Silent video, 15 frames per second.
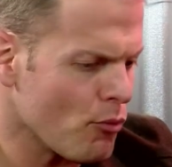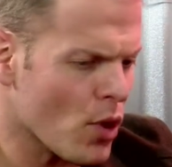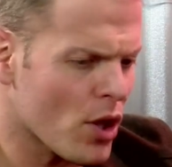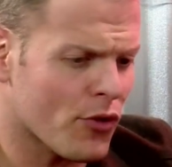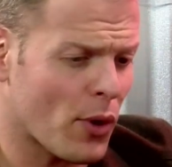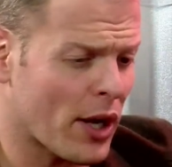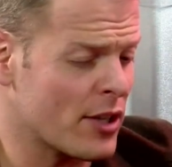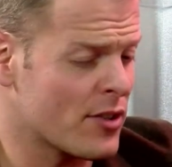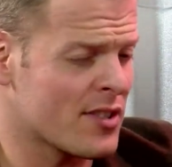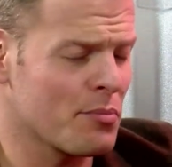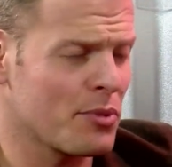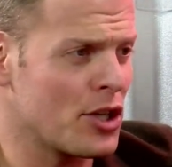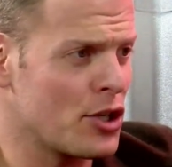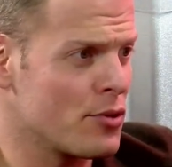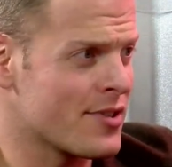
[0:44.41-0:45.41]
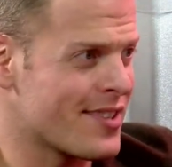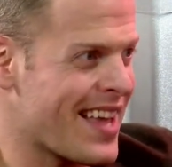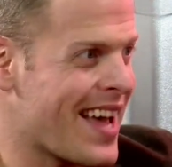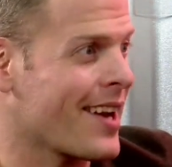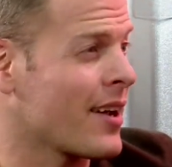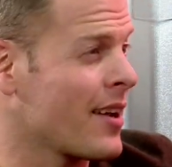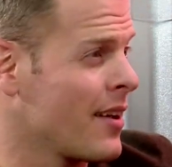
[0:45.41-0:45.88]
So I could simply use
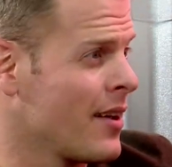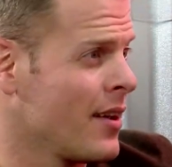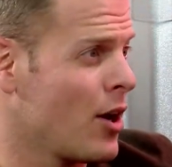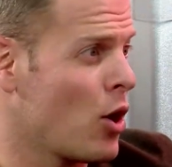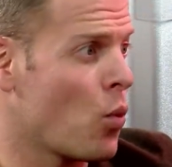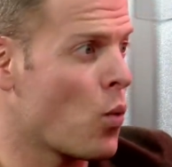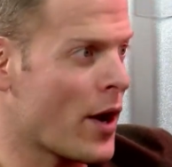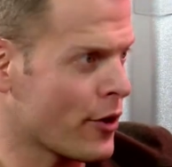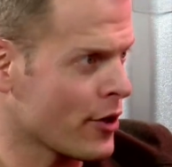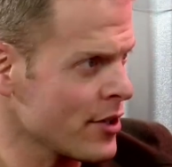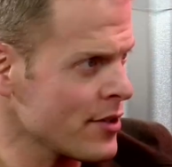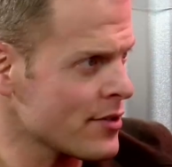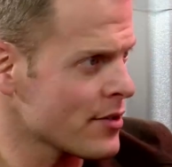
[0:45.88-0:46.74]
that awareness